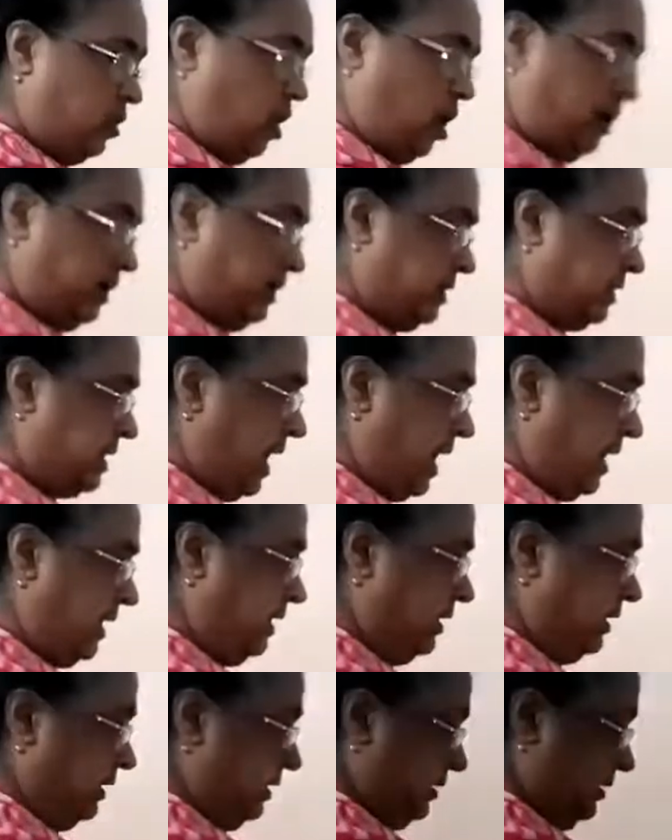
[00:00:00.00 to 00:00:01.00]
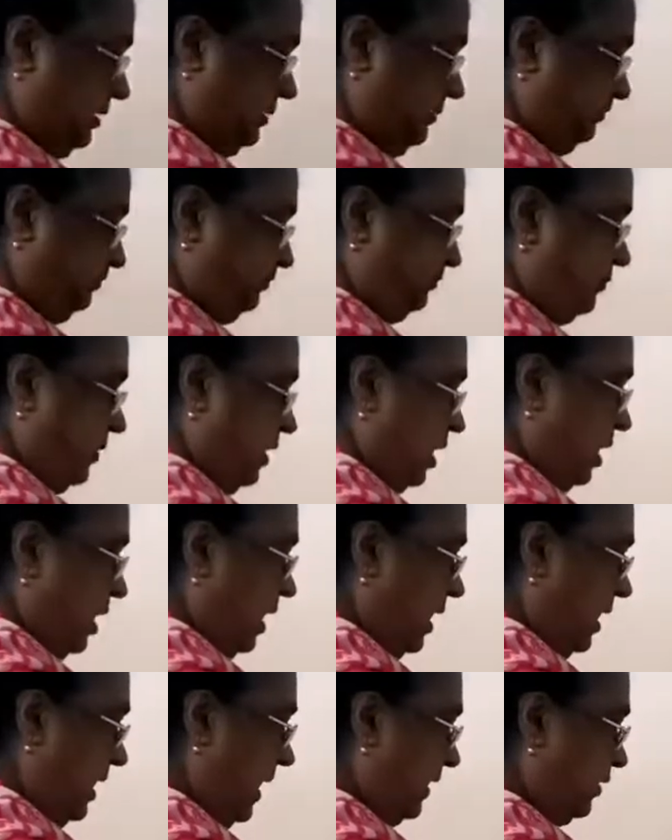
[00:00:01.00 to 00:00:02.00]
not standard.
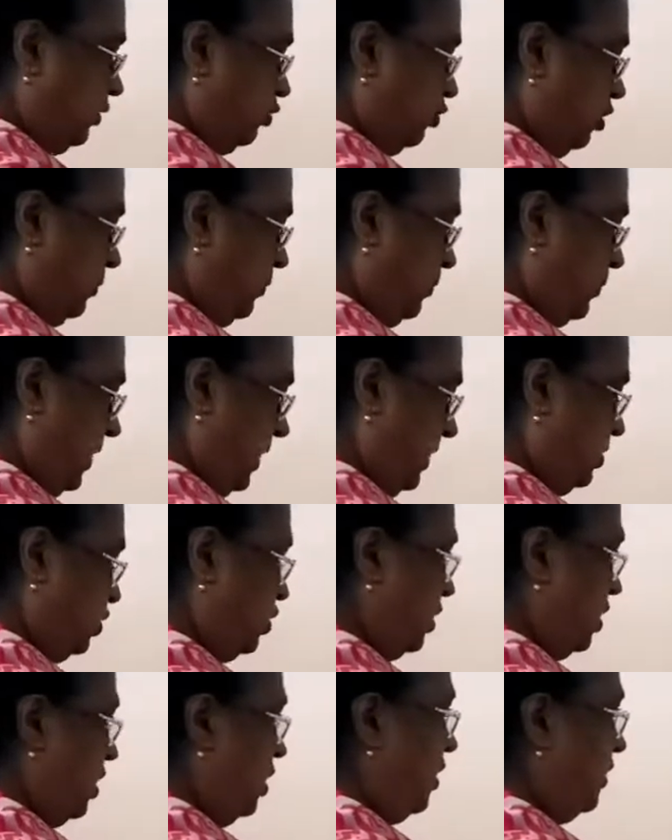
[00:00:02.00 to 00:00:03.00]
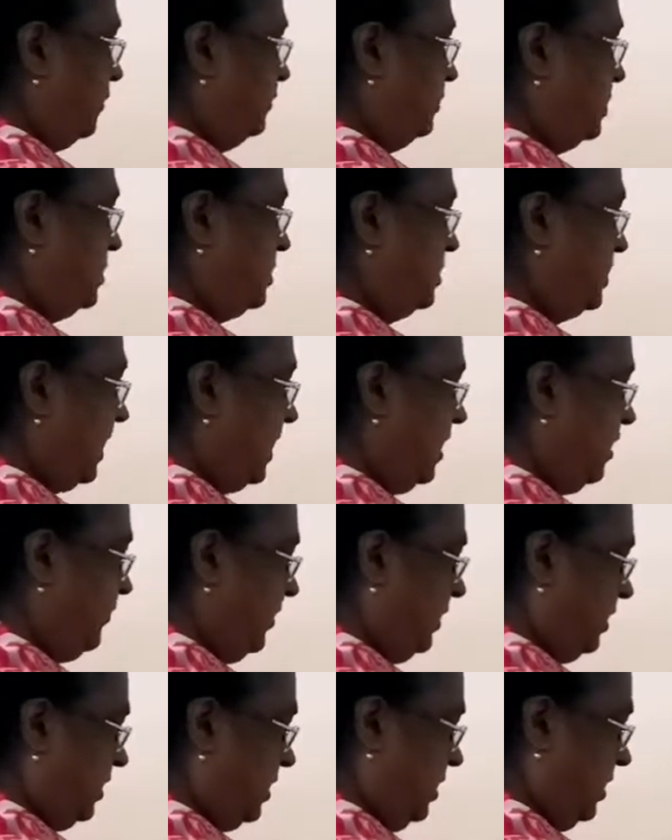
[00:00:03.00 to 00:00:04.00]
Electrode potential of the cell
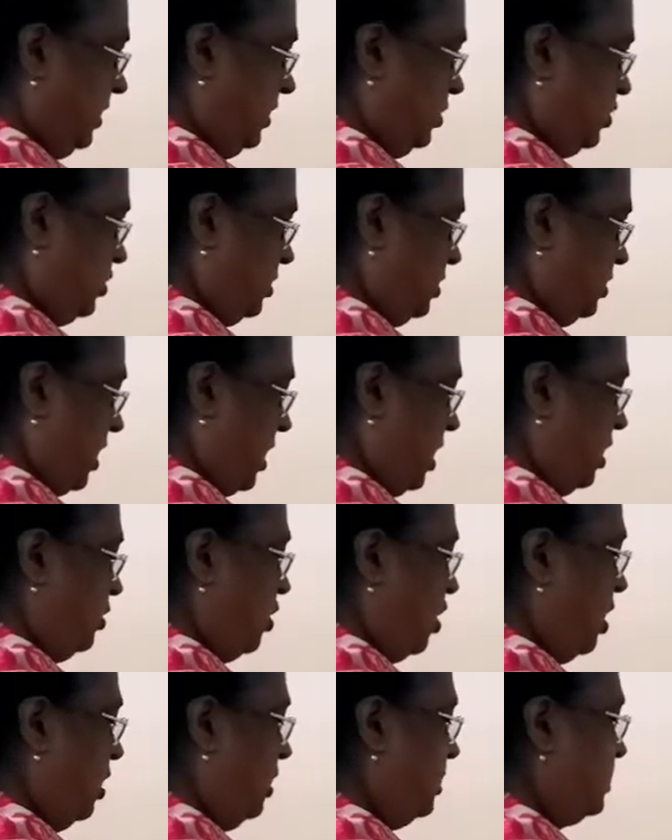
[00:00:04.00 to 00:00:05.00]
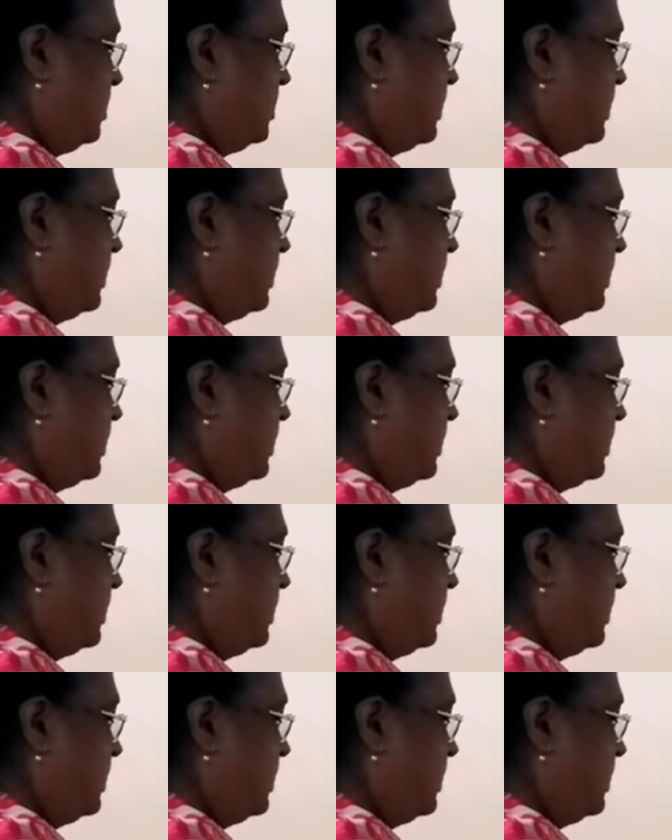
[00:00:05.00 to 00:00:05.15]
when conditions are not